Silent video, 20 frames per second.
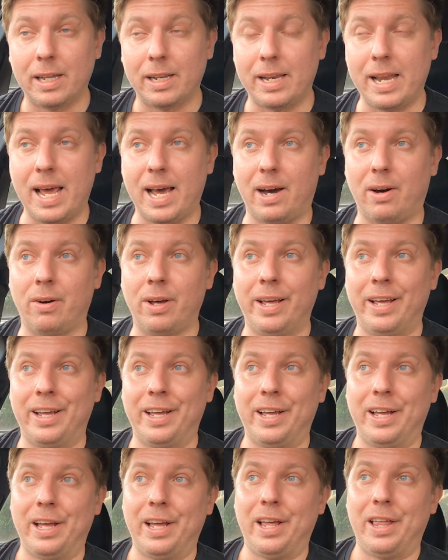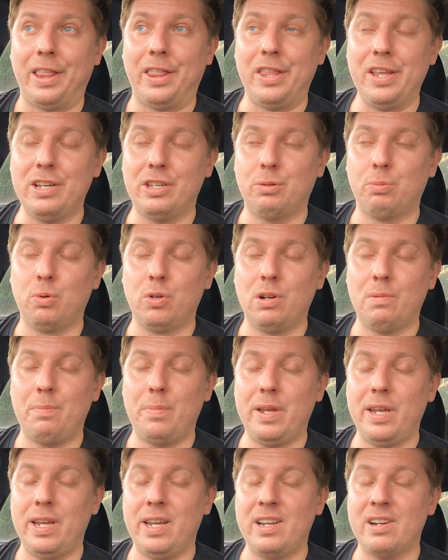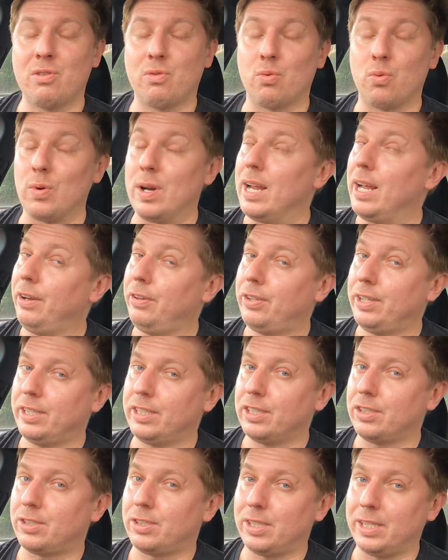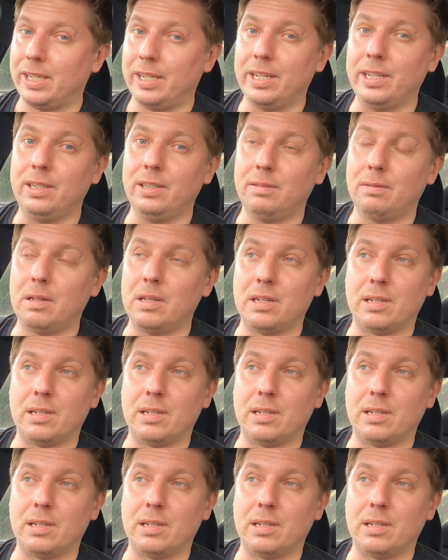Now, this would have been a rare thing to see